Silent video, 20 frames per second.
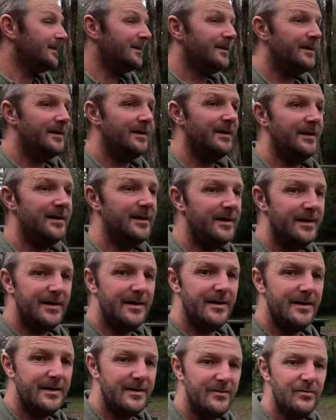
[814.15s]

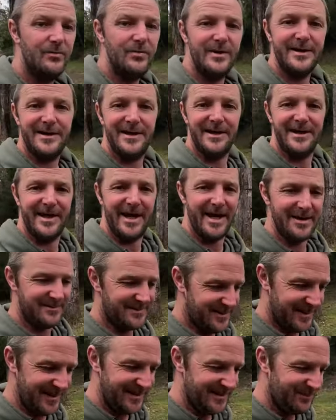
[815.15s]

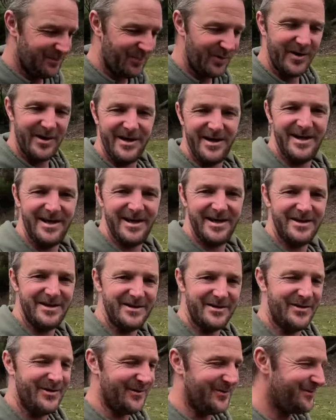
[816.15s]
WikiCamps is bringing out
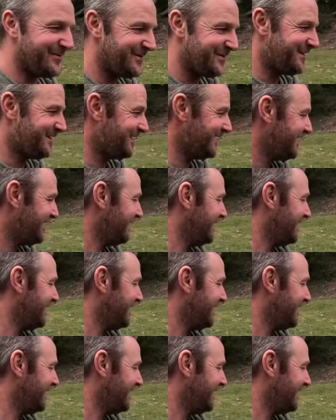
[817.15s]
the goods.